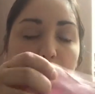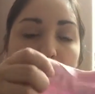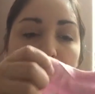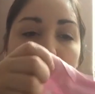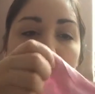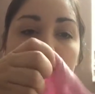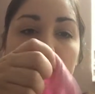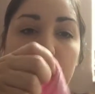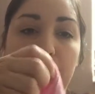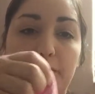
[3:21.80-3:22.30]

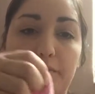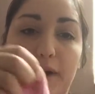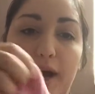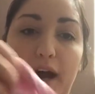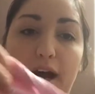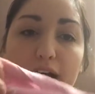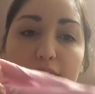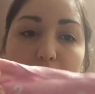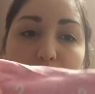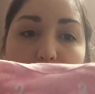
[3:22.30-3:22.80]
on her
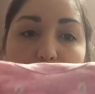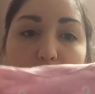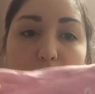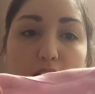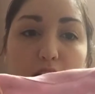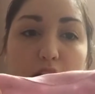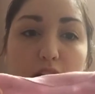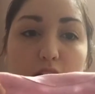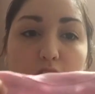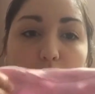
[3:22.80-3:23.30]
back,
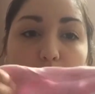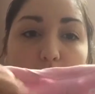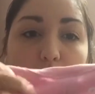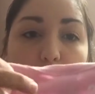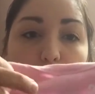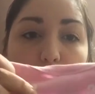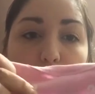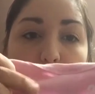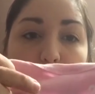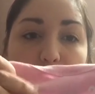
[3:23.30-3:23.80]

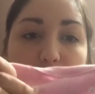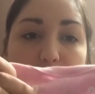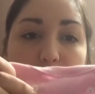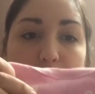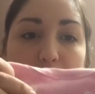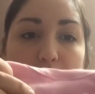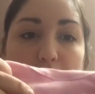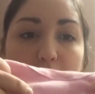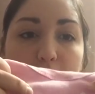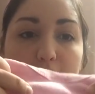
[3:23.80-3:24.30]
one
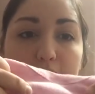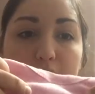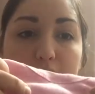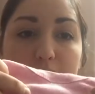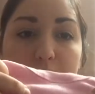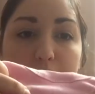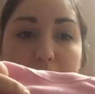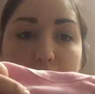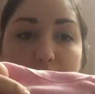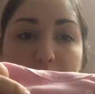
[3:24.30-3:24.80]
spot here,
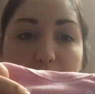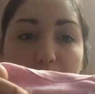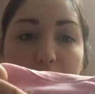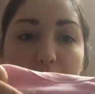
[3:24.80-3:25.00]
one